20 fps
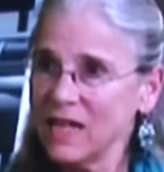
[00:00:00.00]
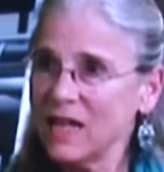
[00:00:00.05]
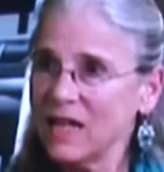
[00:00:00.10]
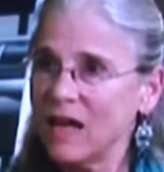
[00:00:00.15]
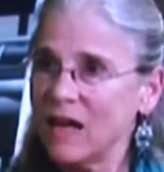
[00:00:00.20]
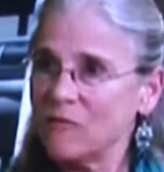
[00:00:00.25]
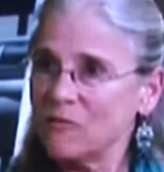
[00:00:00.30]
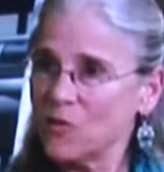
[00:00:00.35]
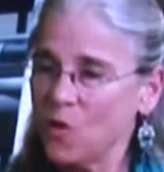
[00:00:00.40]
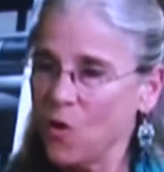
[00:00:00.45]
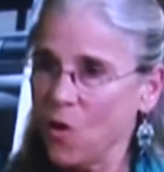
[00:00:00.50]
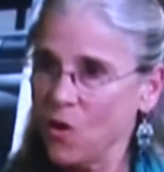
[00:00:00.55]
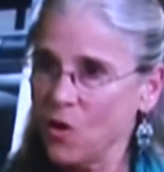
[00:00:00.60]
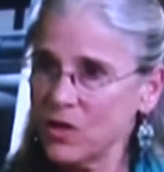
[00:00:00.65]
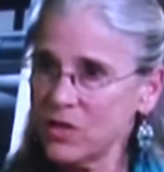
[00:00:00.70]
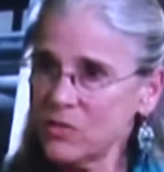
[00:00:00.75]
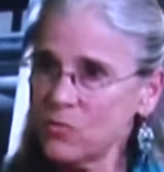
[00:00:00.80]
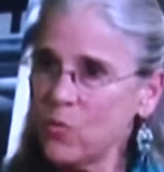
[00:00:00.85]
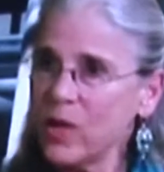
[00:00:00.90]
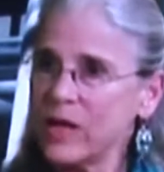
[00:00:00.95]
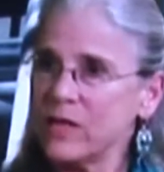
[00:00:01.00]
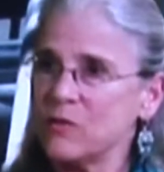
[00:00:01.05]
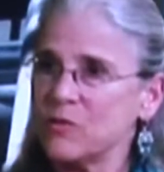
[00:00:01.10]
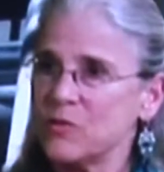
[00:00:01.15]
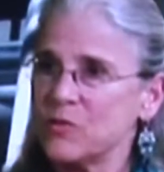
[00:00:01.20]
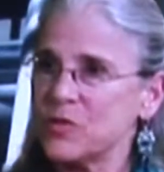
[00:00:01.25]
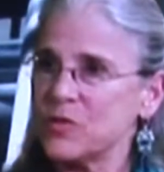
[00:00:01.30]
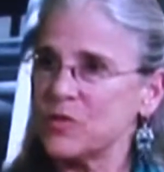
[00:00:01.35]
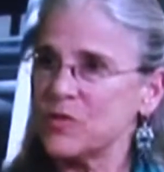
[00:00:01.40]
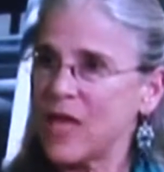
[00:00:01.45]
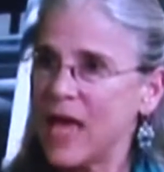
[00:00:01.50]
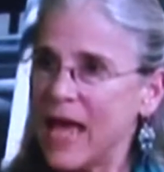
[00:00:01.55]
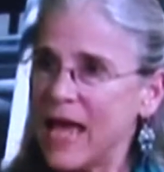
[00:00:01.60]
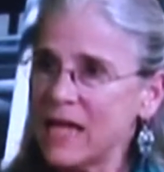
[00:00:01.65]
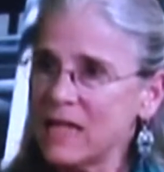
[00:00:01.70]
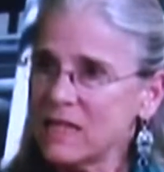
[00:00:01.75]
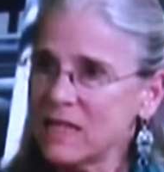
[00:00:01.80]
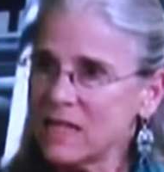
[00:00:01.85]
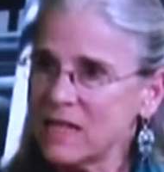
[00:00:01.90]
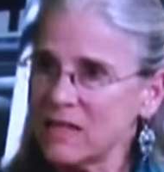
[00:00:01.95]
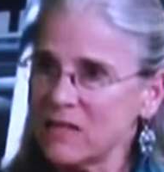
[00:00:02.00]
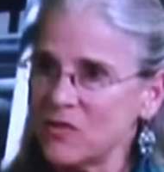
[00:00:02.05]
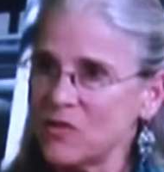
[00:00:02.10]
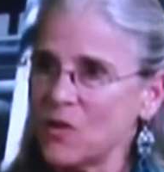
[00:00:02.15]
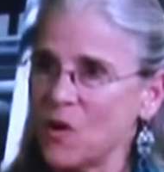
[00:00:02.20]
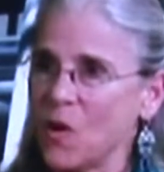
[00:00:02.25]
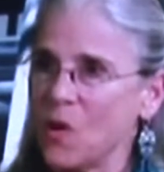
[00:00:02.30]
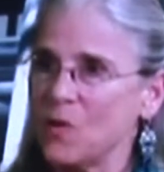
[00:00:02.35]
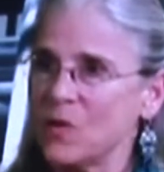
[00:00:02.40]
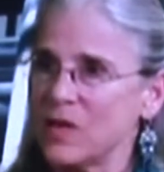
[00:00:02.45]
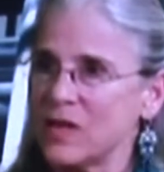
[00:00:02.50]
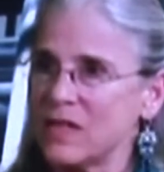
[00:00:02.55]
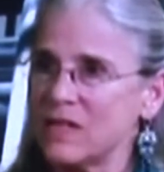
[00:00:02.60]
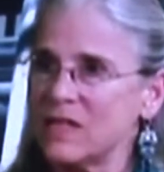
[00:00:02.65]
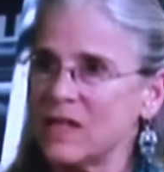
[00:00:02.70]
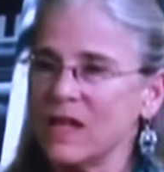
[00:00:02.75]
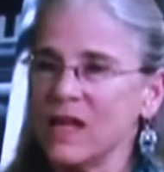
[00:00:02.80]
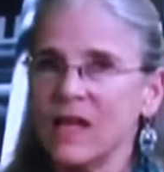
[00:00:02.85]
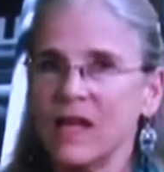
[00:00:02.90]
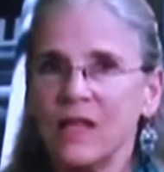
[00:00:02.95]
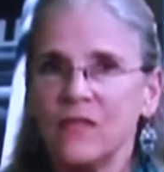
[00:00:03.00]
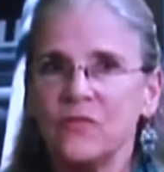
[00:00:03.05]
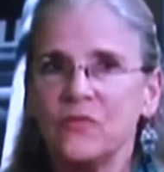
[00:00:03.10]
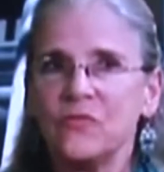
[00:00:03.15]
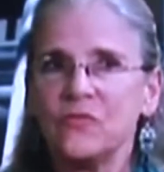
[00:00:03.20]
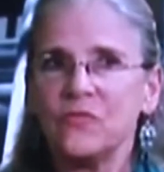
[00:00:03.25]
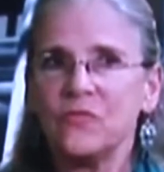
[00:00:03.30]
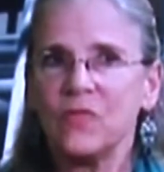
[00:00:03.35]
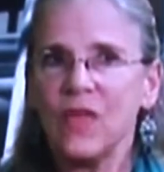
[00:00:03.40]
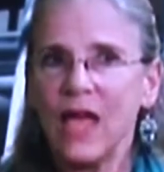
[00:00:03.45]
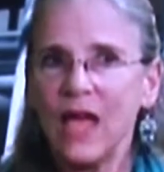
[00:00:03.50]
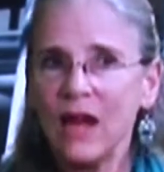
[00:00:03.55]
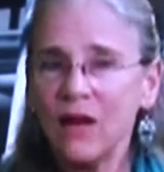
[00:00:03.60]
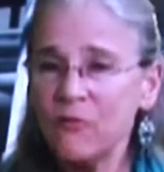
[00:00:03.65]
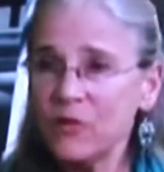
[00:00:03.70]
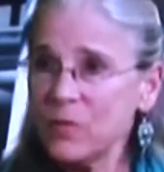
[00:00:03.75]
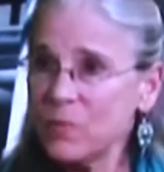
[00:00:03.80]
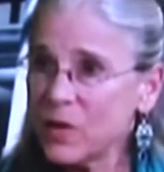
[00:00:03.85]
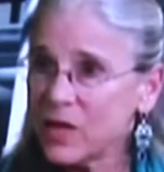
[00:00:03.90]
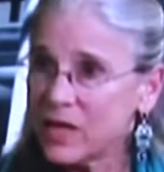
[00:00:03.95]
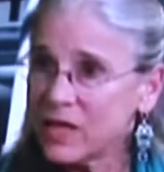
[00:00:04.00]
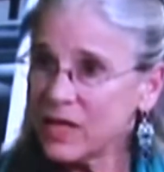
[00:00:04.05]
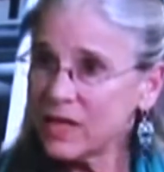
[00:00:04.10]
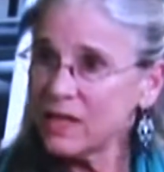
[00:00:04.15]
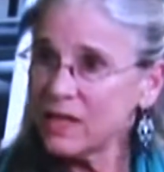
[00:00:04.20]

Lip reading: of course, when you sang these stories, everybody